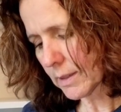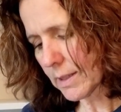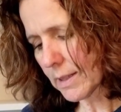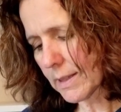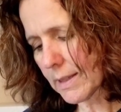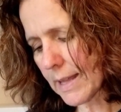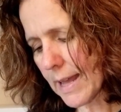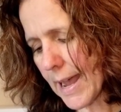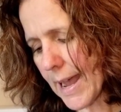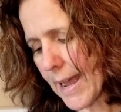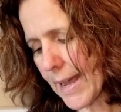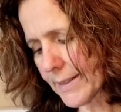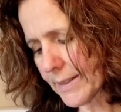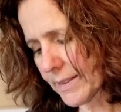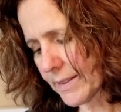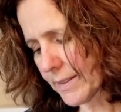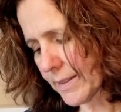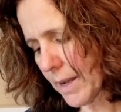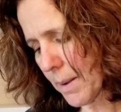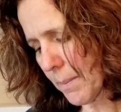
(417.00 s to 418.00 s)

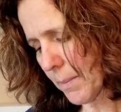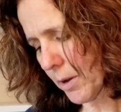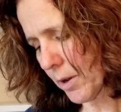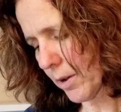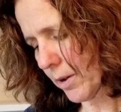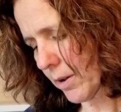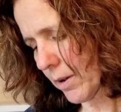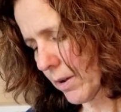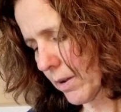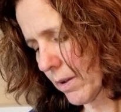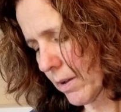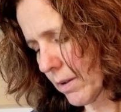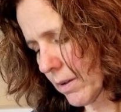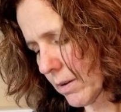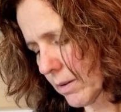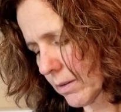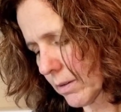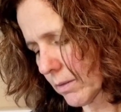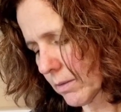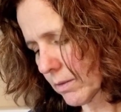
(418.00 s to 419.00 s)
last summer,
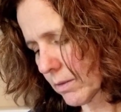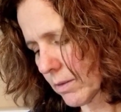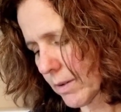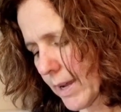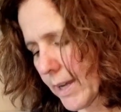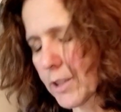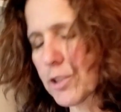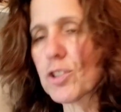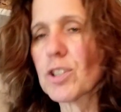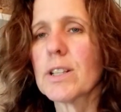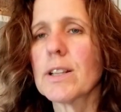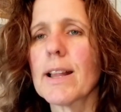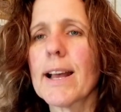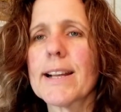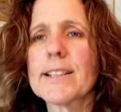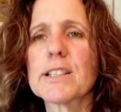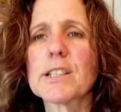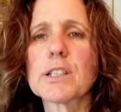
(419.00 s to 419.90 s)
actually last